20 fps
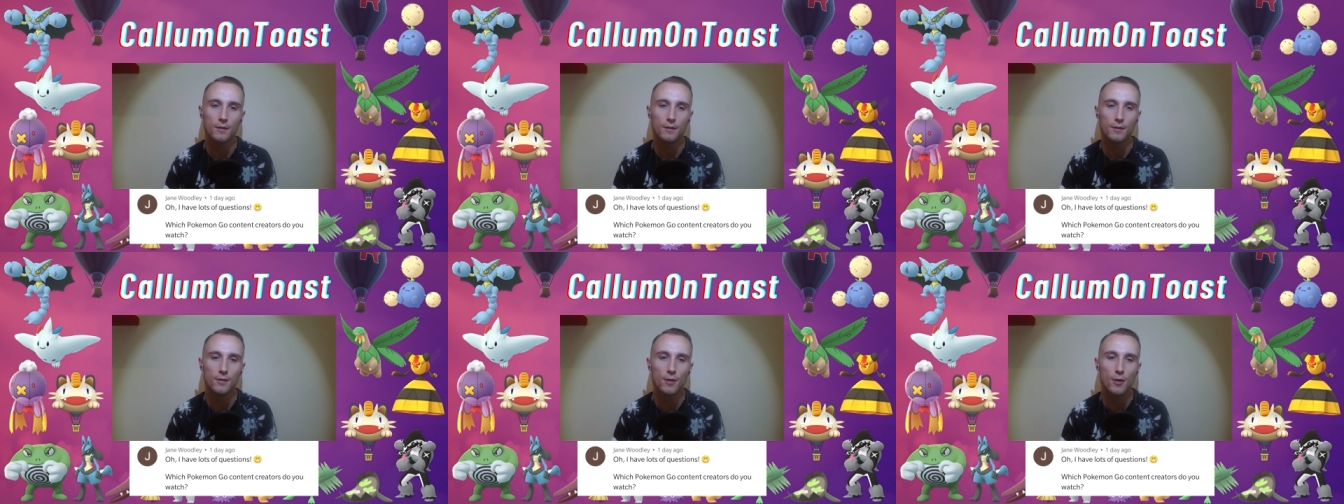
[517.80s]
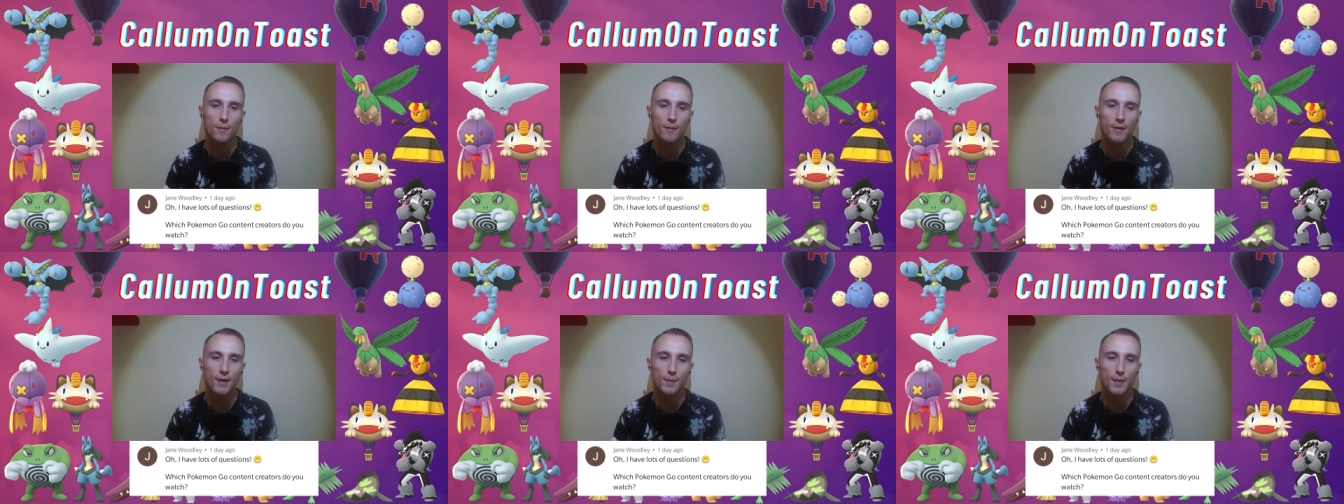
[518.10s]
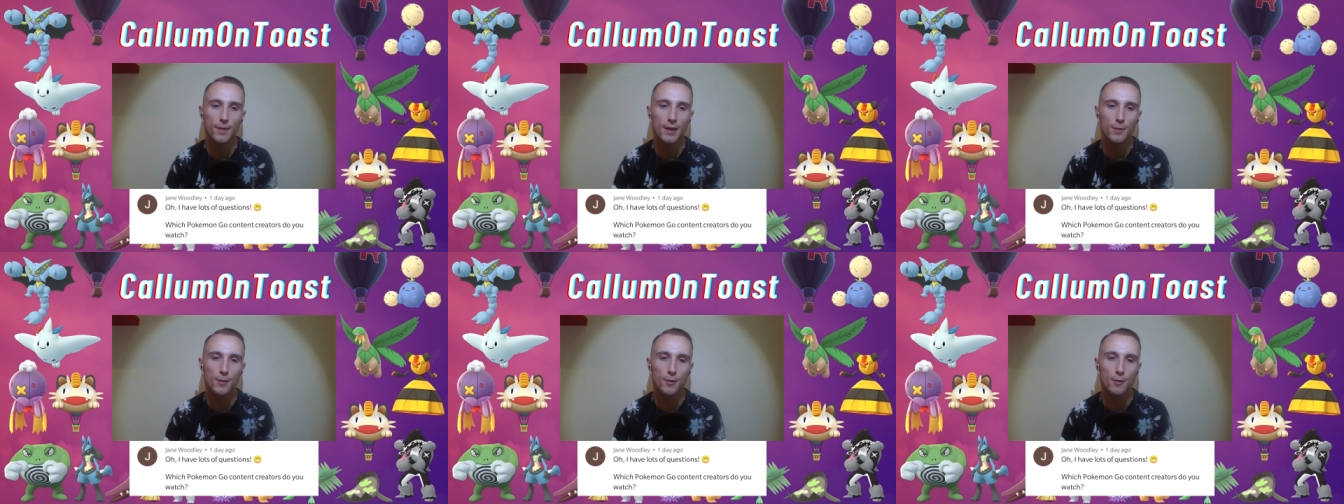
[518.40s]
Not many
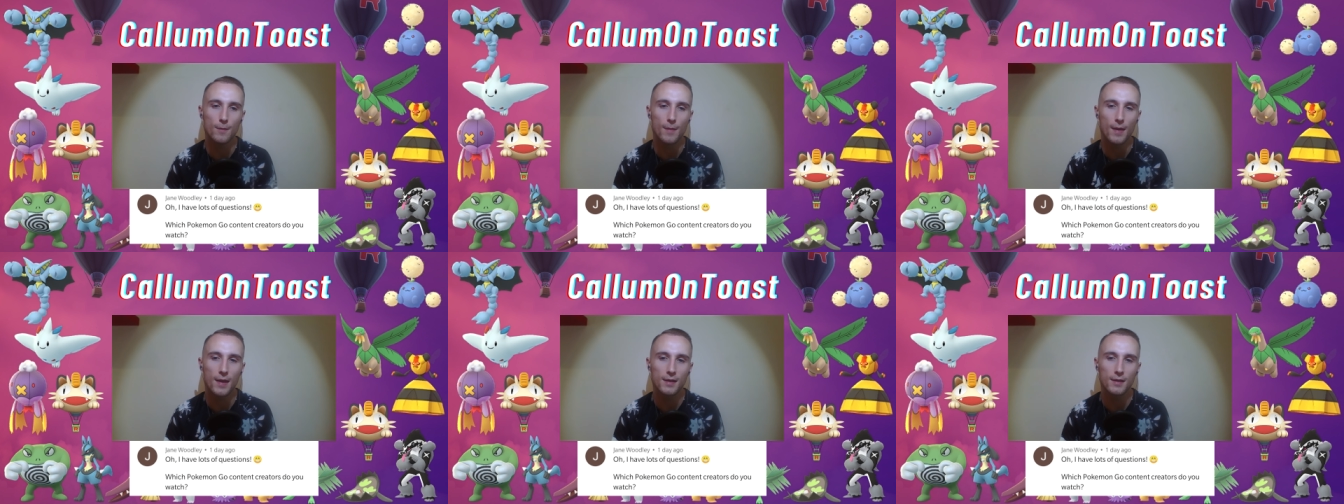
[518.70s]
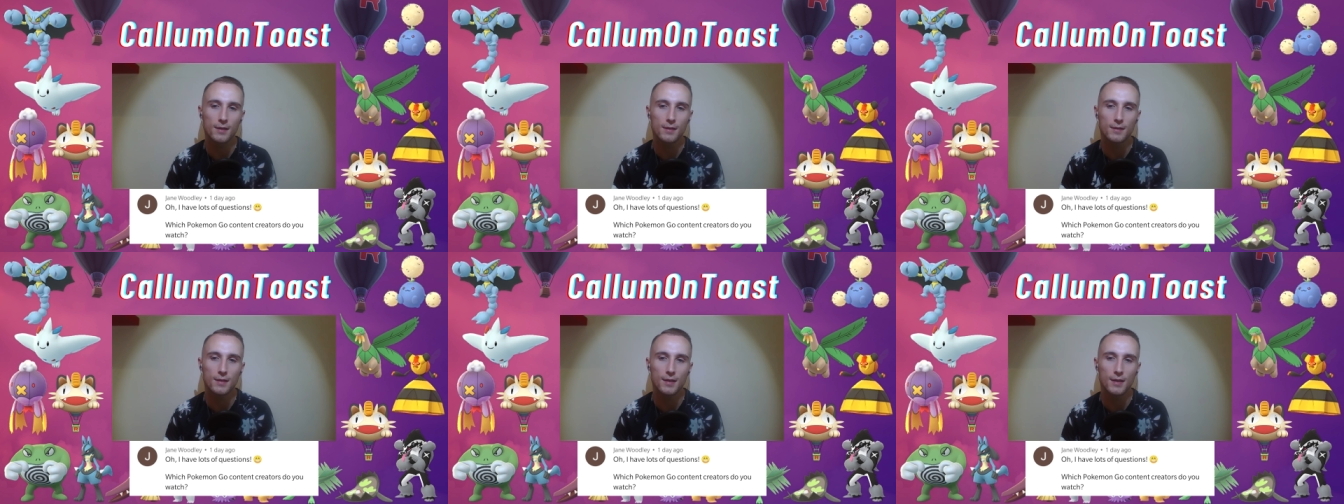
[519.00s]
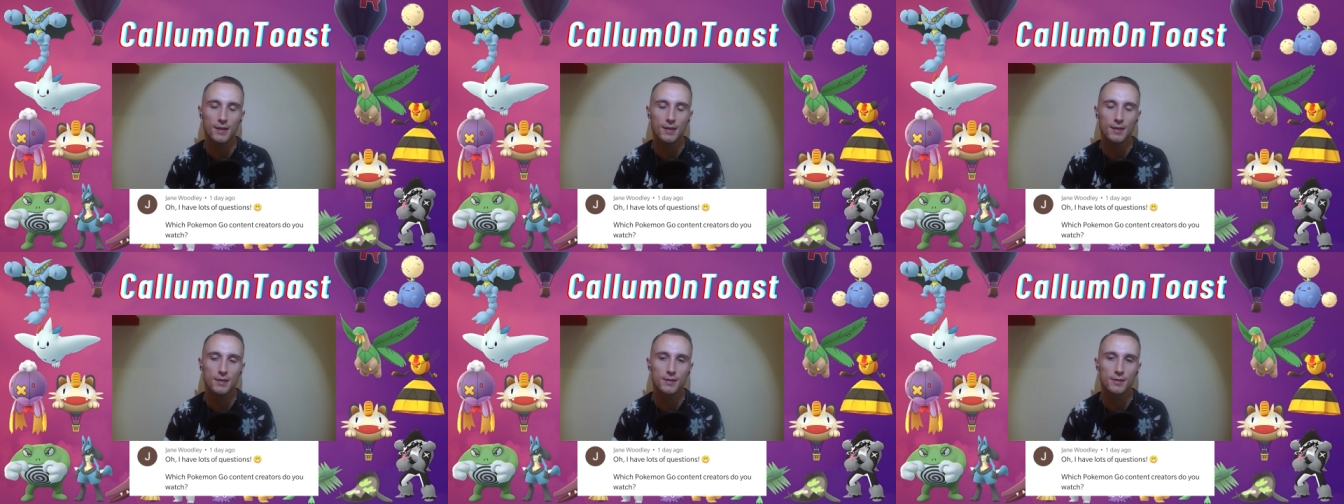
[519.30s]
people make
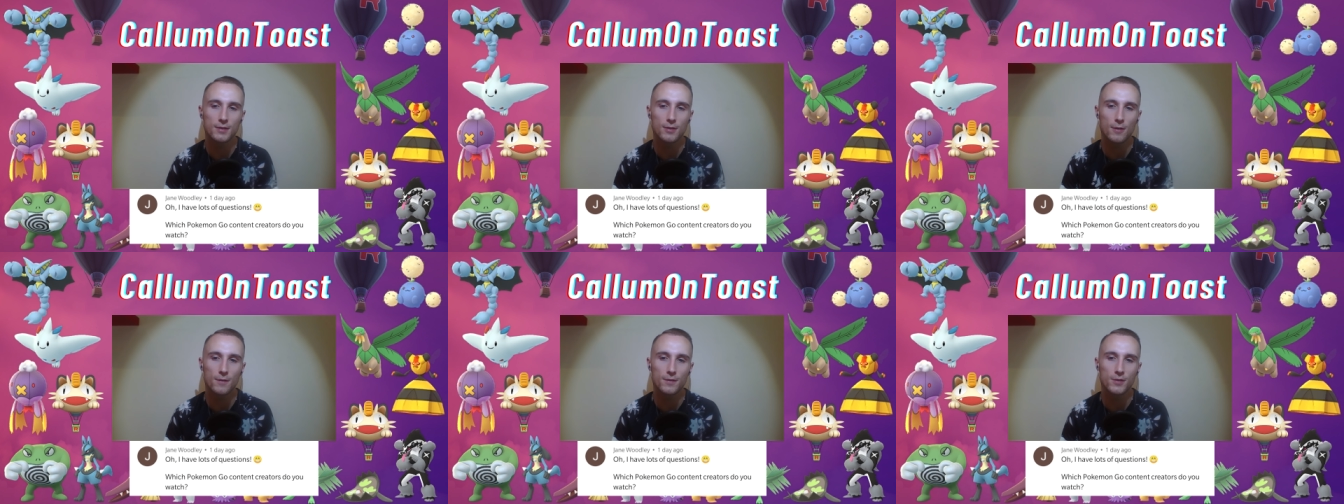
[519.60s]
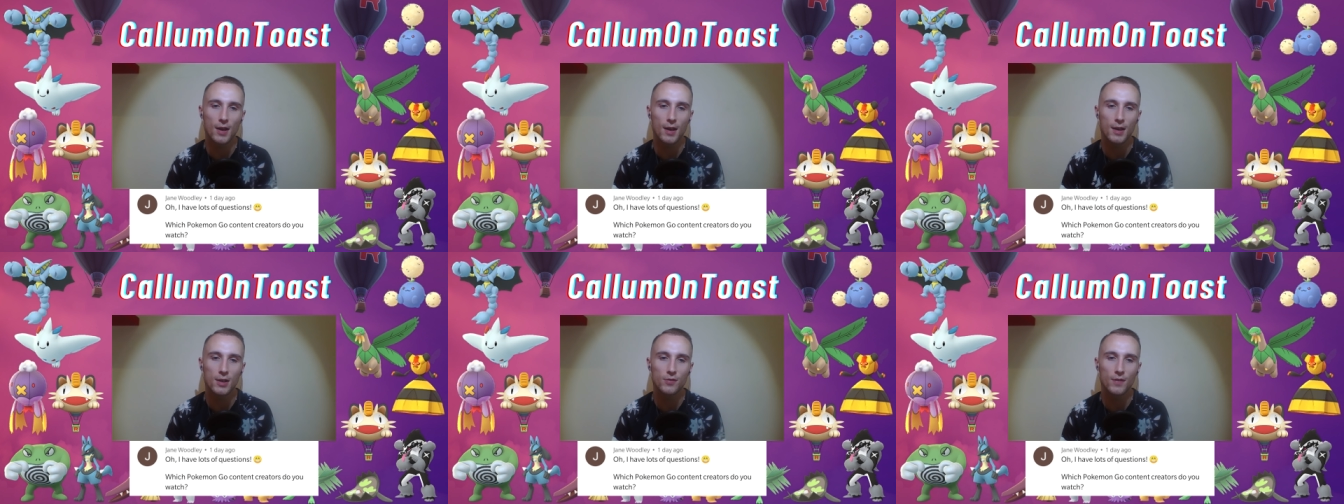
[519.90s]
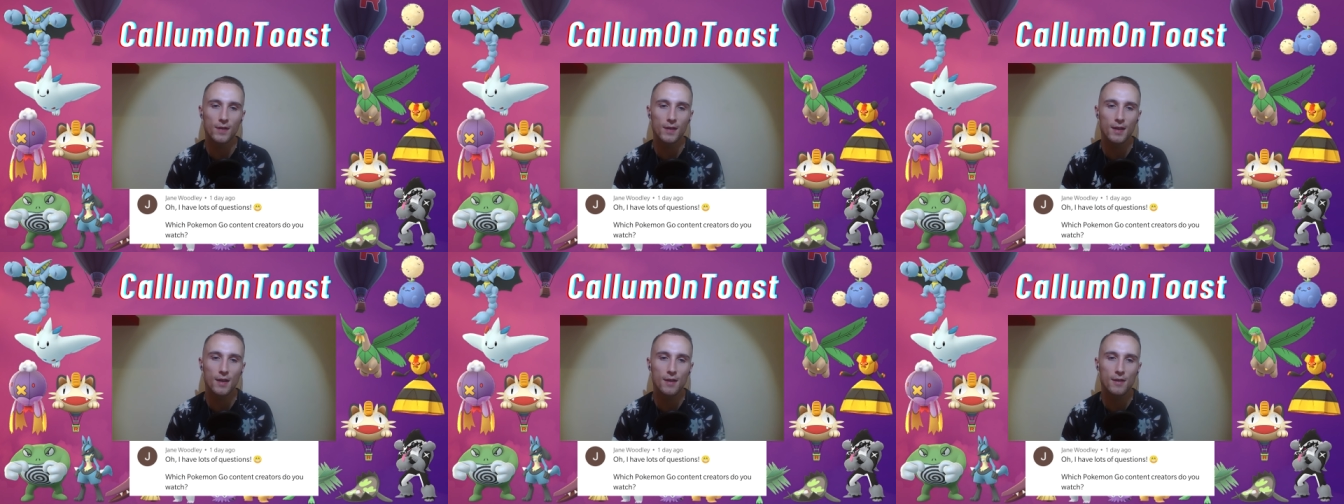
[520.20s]
these sort of challenge
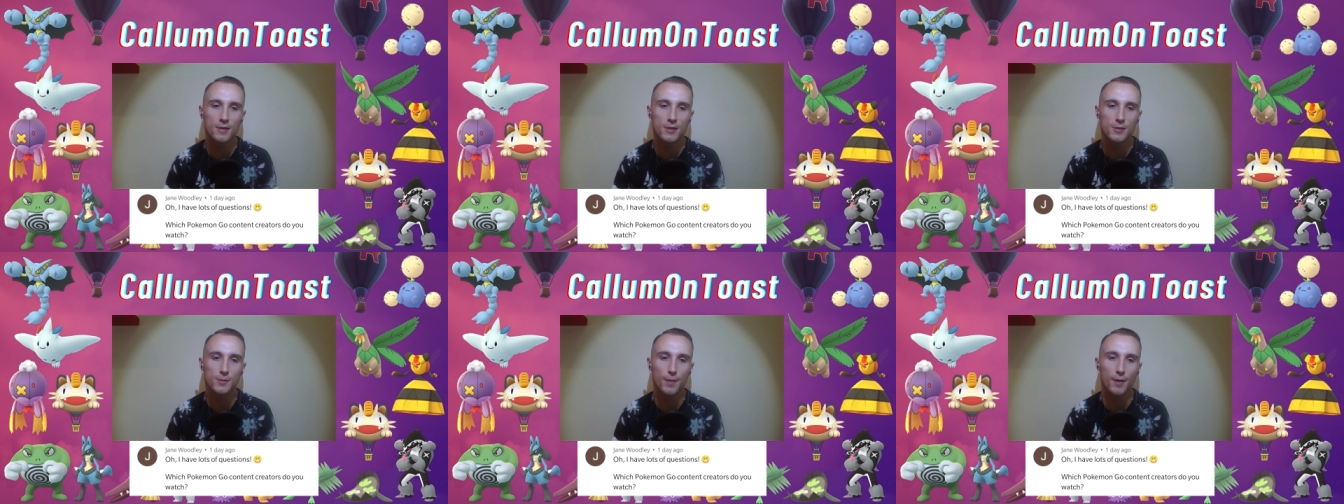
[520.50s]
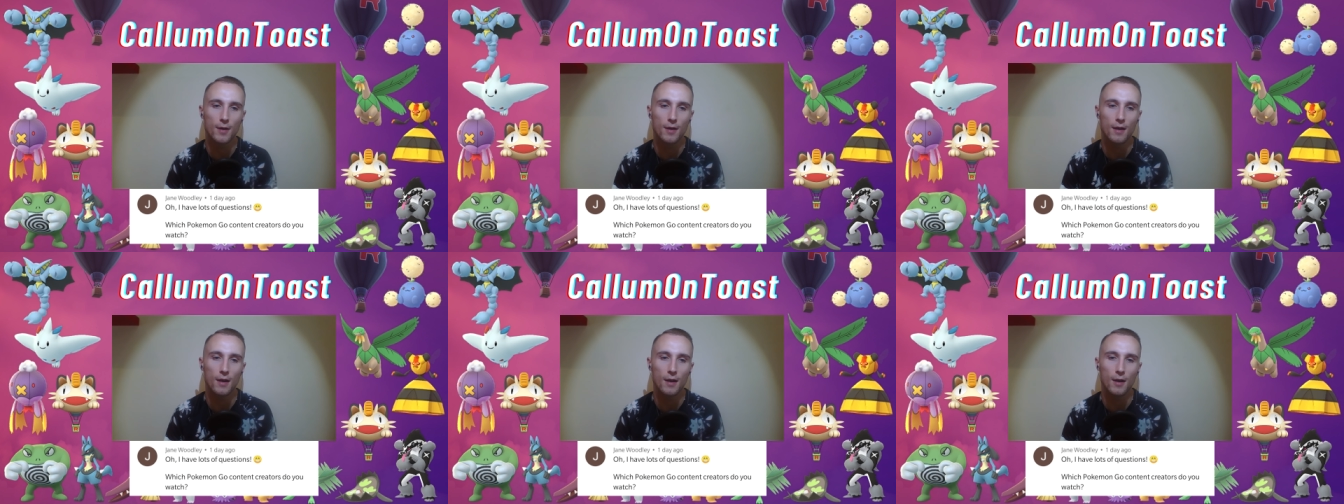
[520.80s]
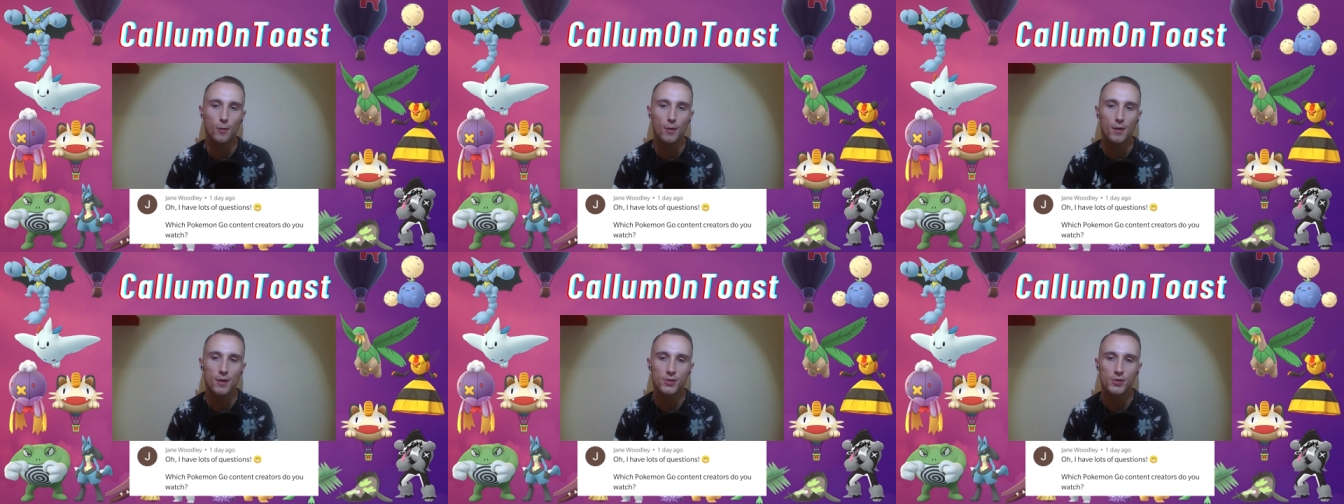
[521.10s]
videos, but
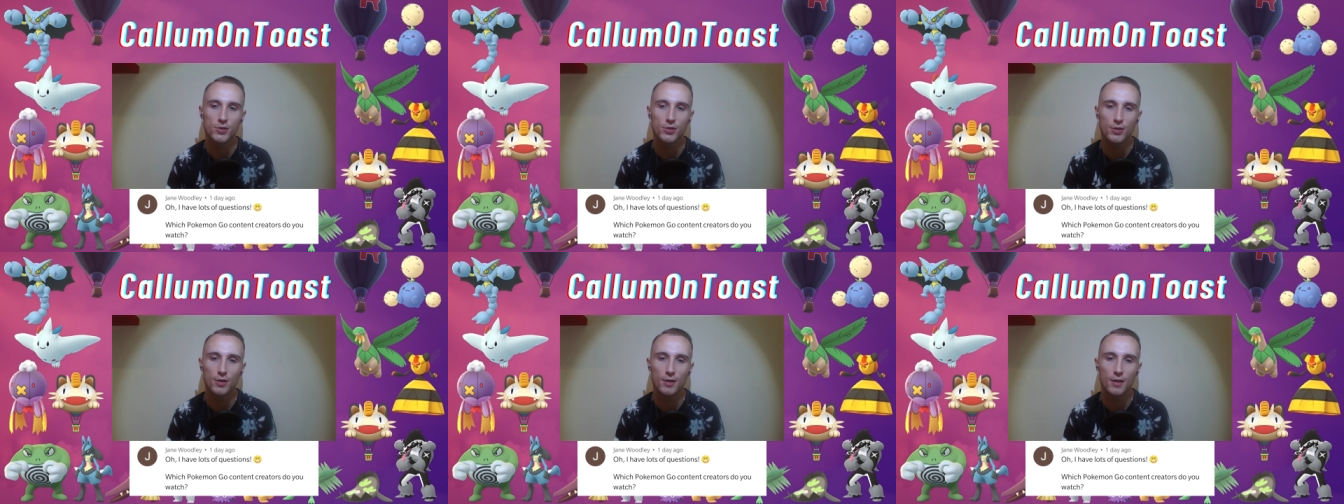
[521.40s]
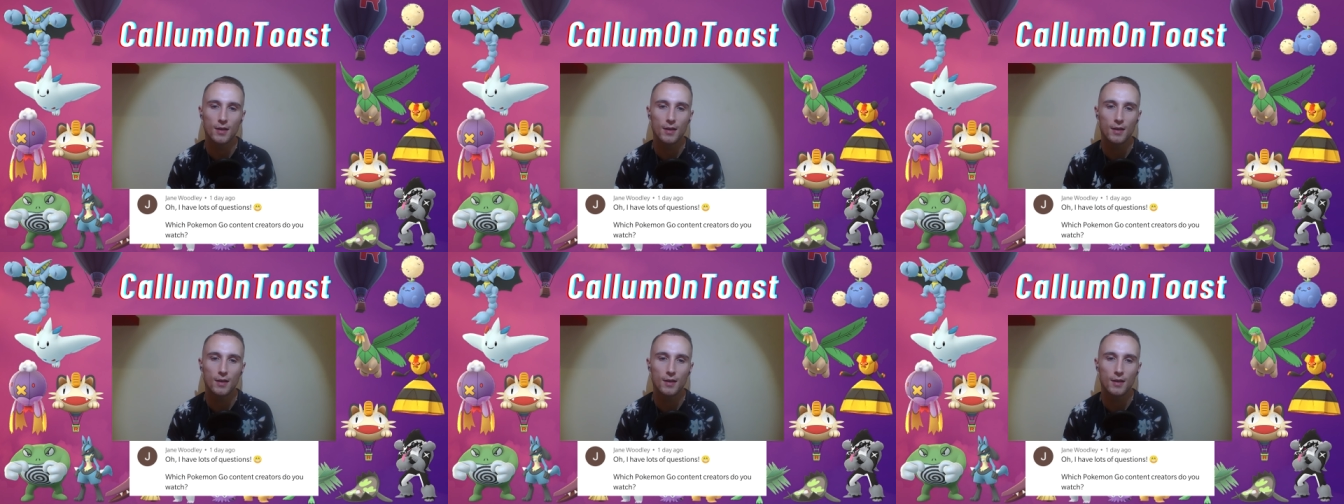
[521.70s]
I watch